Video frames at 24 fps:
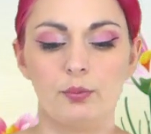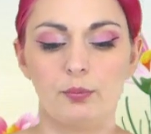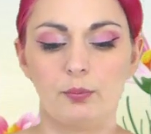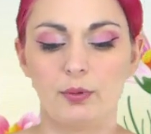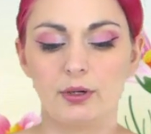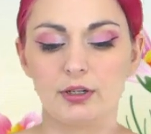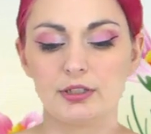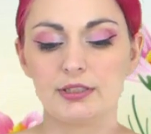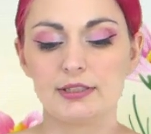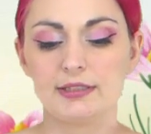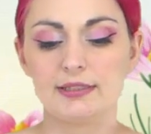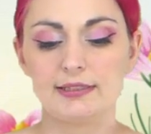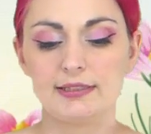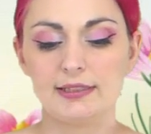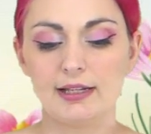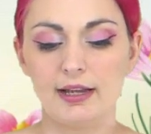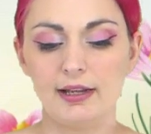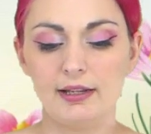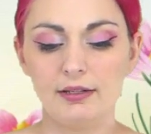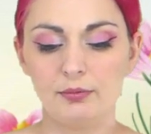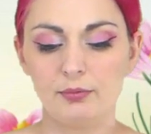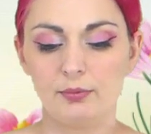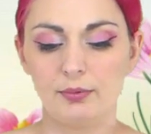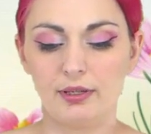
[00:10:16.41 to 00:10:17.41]
we're
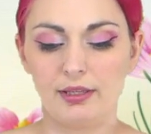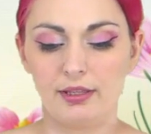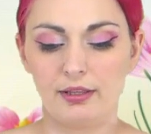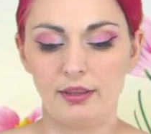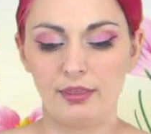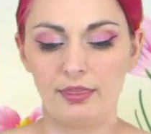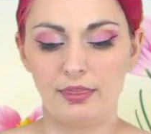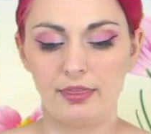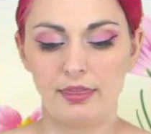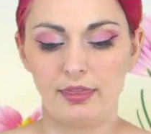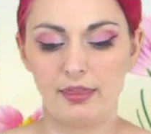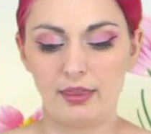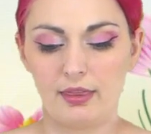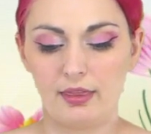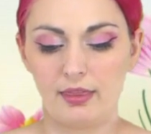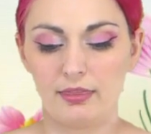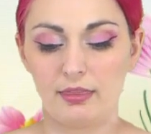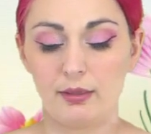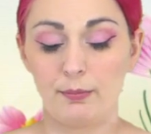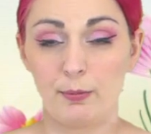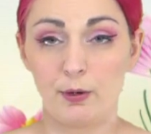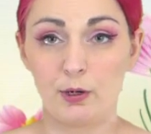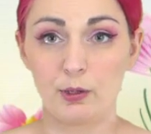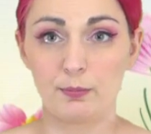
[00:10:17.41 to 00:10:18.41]
done with
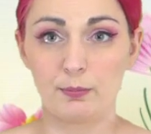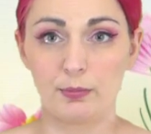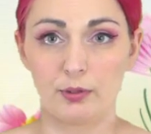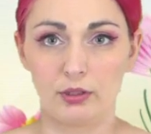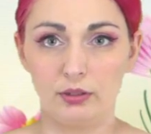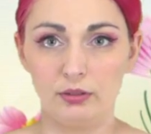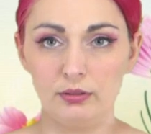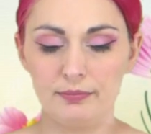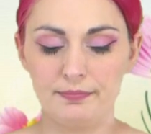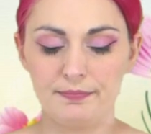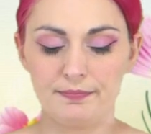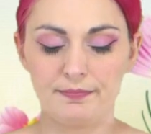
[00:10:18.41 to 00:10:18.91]
the purple,